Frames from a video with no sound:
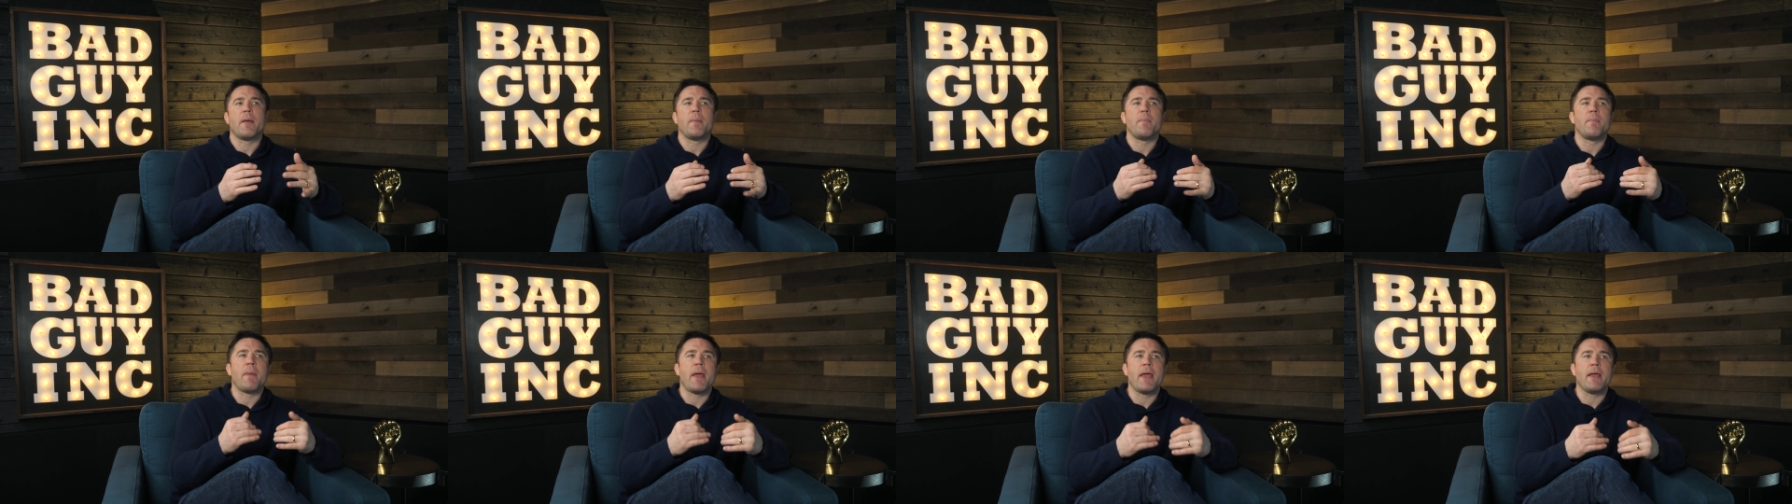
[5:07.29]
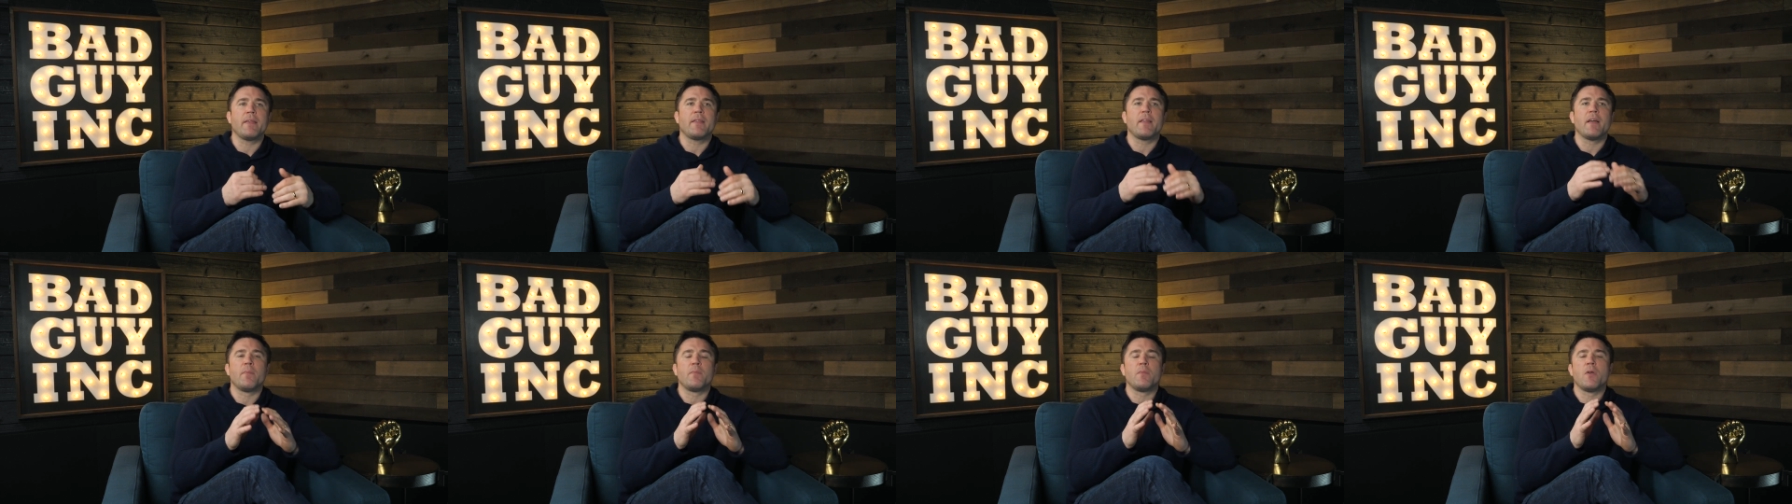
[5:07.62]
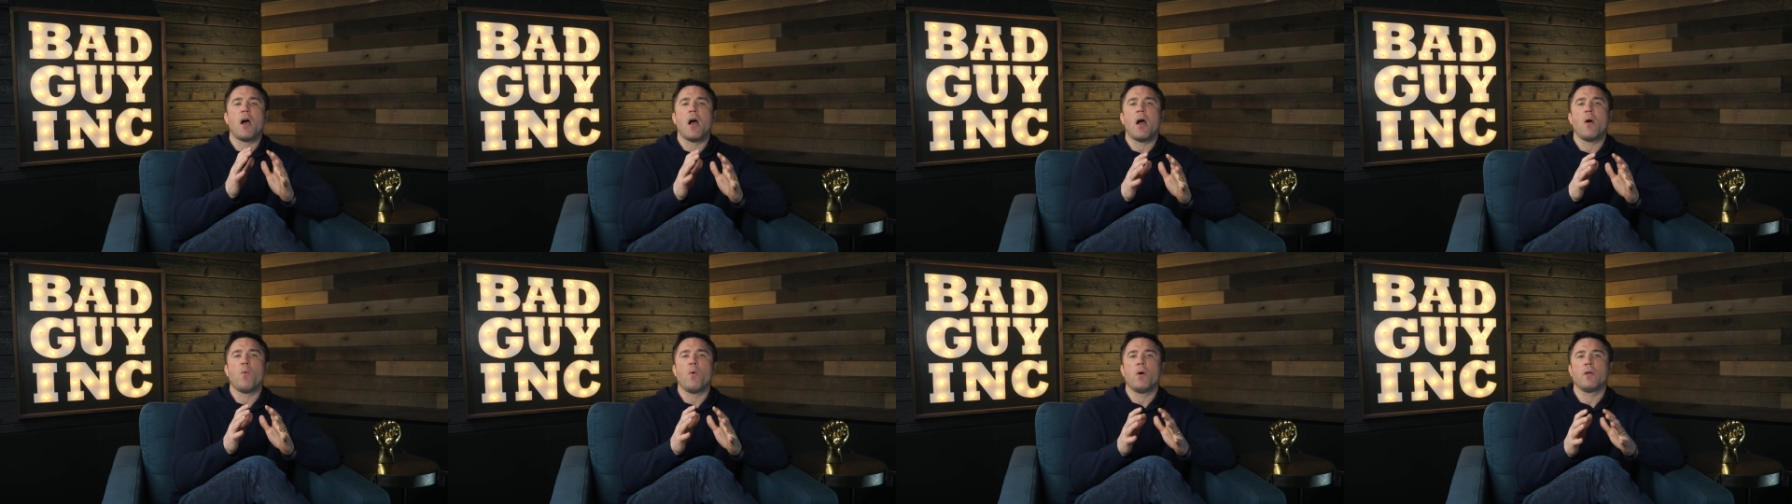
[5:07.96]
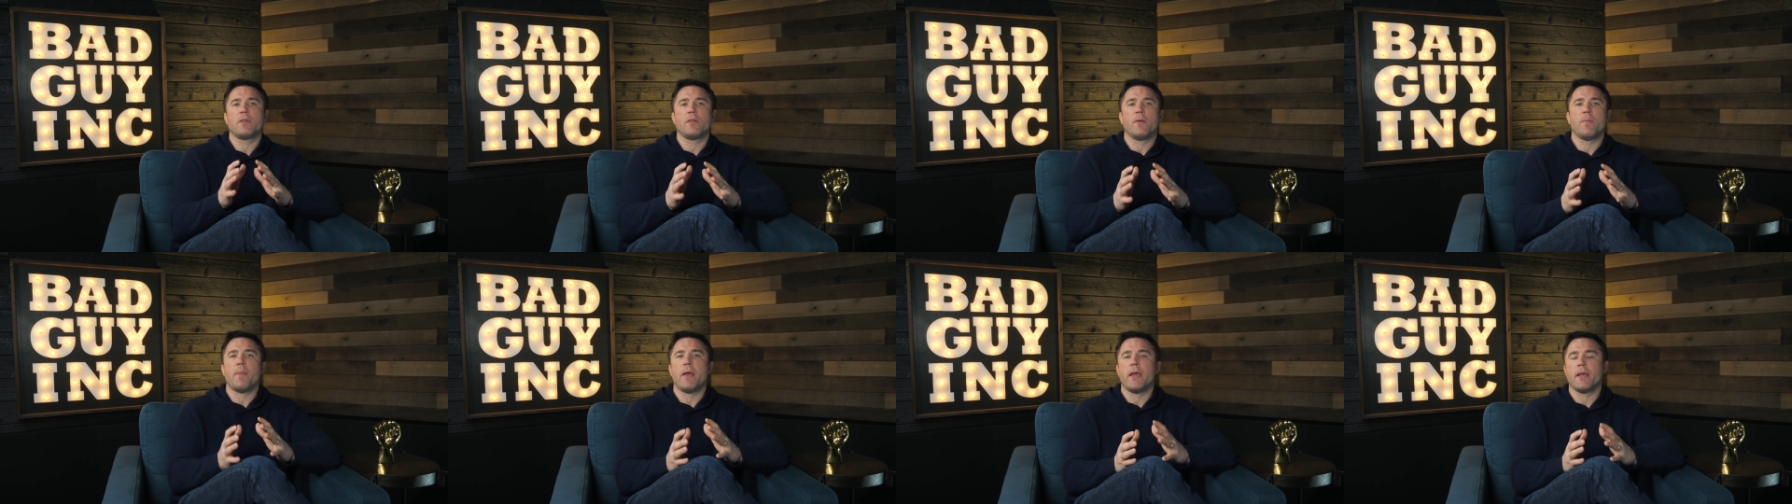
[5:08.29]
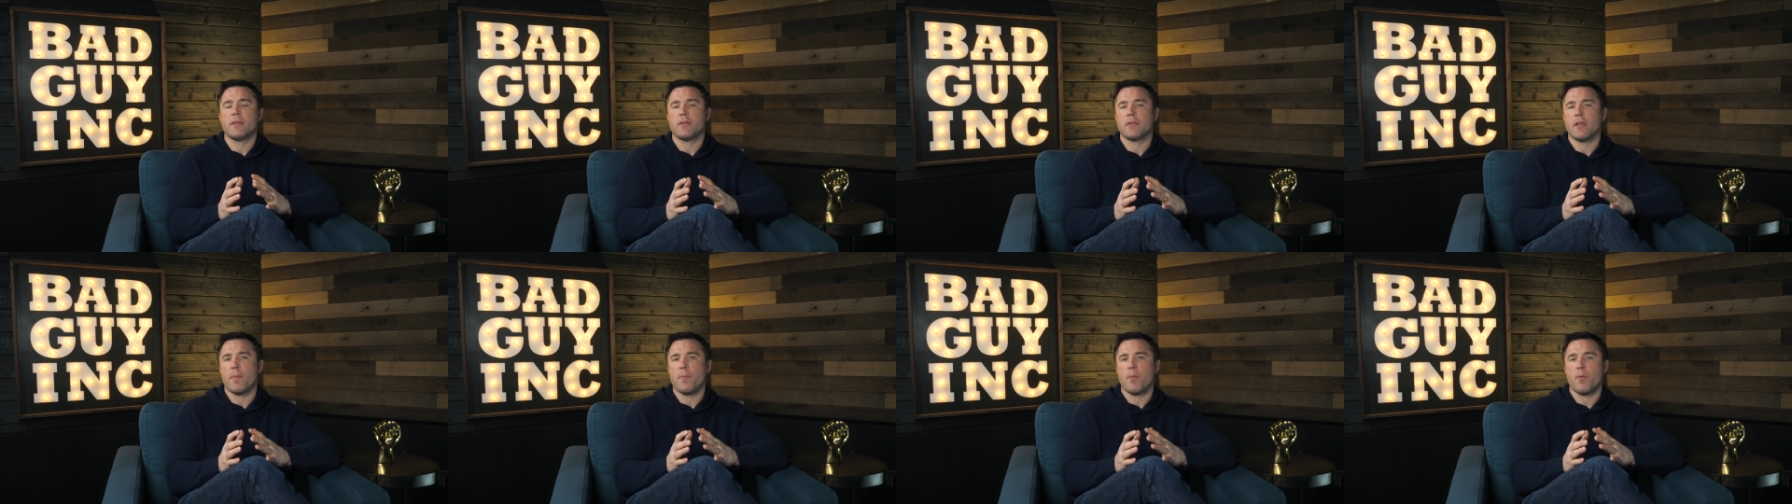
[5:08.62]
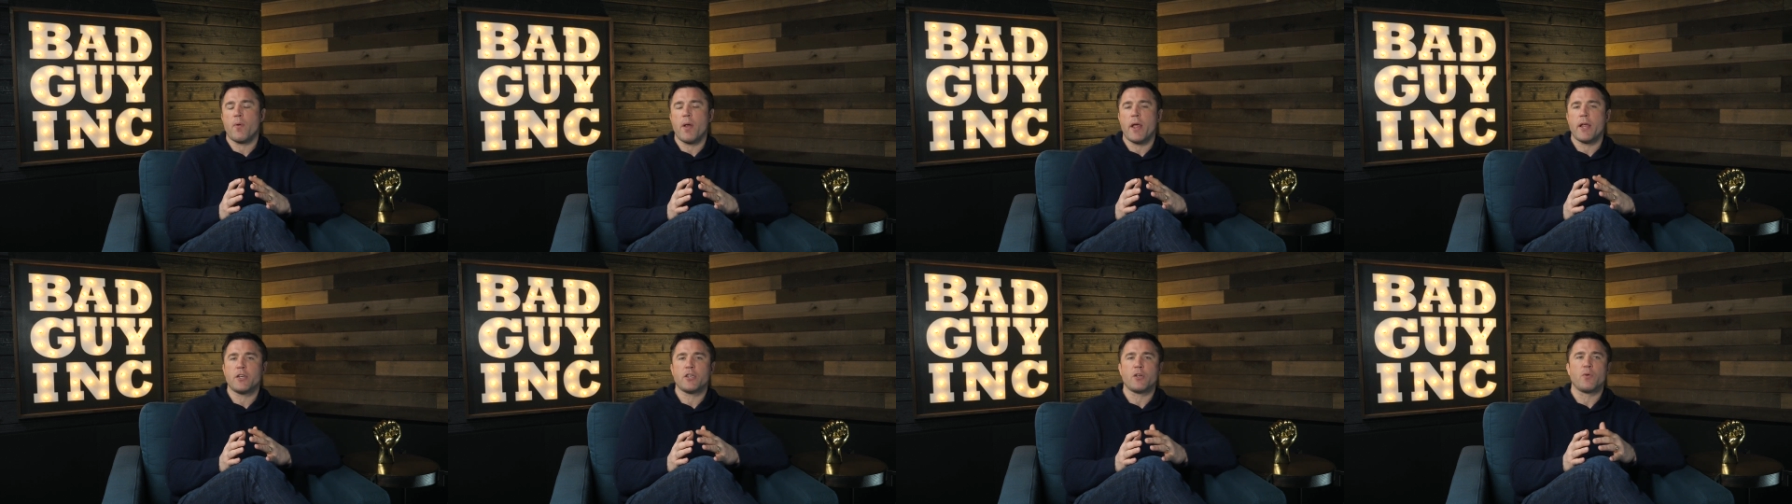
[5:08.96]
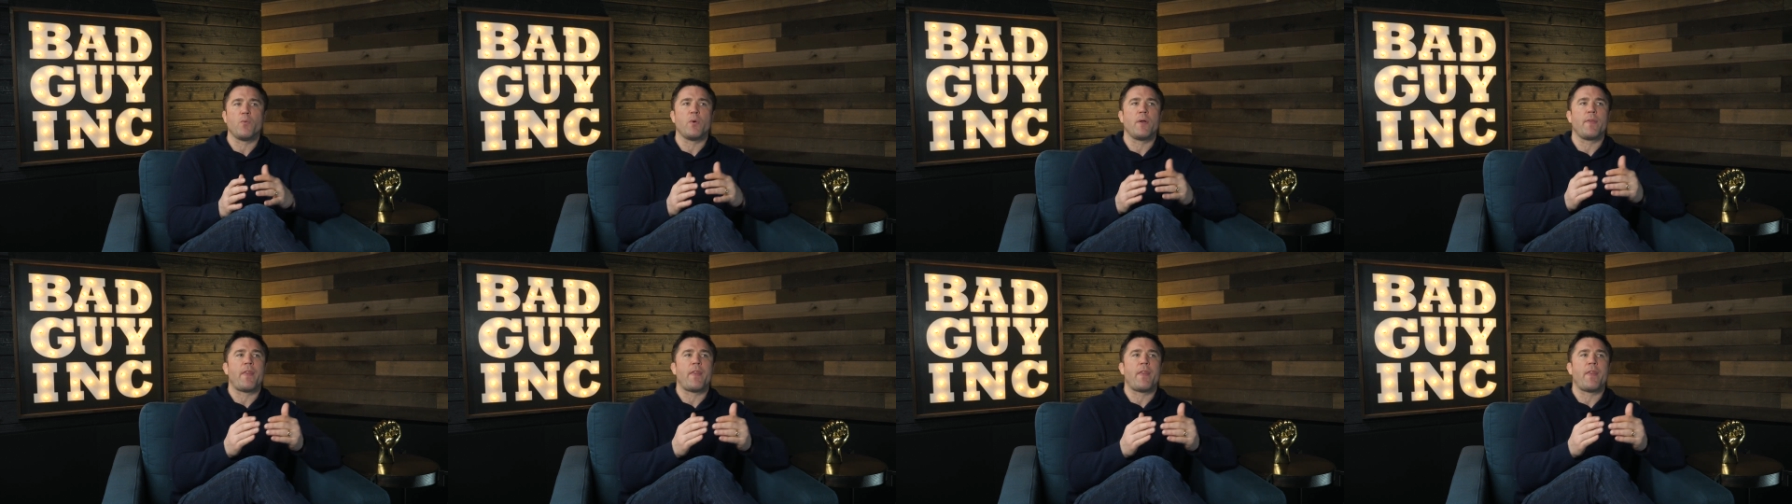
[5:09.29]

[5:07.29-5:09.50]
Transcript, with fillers: and make them not want to make separation.